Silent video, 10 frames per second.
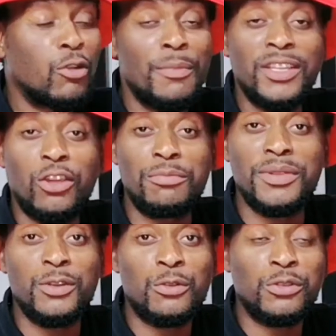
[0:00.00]
Comment down
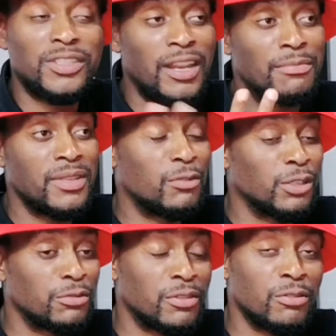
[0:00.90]
below. Tell me
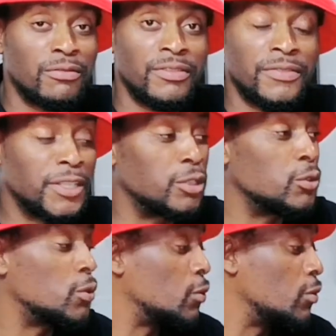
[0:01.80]
what you think of the
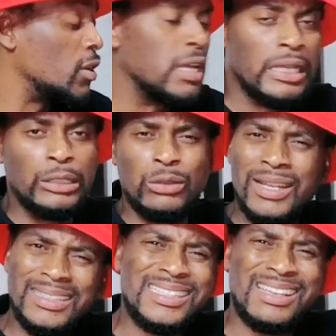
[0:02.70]
video. Do
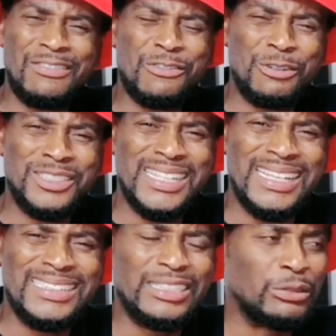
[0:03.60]
you like this kind of
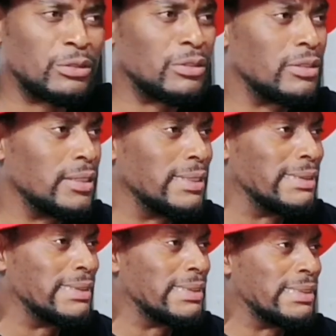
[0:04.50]
content? You know,
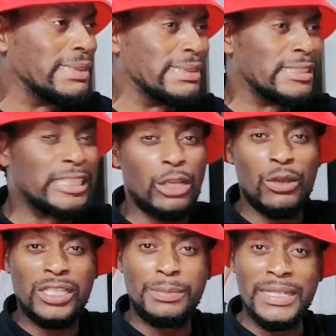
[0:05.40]
share
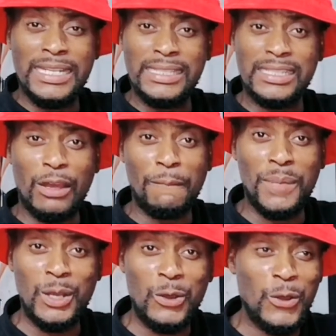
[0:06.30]
your experiences down
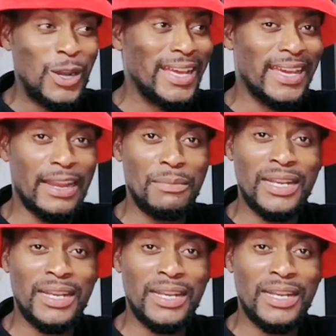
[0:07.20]
below. Don't